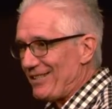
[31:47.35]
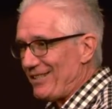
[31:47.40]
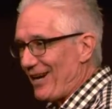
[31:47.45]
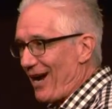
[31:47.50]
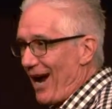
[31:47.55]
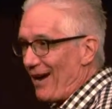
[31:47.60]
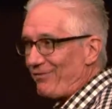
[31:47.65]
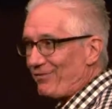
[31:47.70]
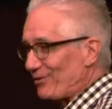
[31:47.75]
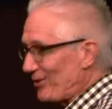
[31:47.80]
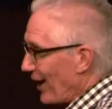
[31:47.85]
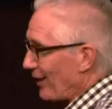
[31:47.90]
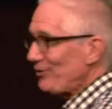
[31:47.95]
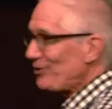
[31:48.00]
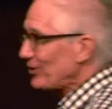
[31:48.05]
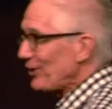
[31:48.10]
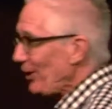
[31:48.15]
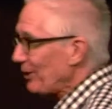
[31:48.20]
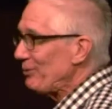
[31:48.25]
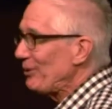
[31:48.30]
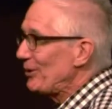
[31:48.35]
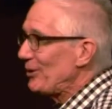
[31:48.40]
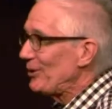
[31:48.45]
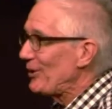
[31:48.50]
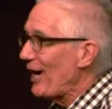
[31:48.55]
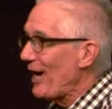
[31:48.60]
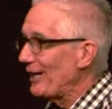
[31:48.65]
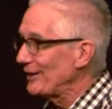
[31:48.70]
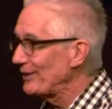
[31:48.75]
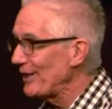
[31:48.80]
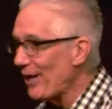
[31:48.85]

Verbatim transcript: Now, I've, I've shared with you guys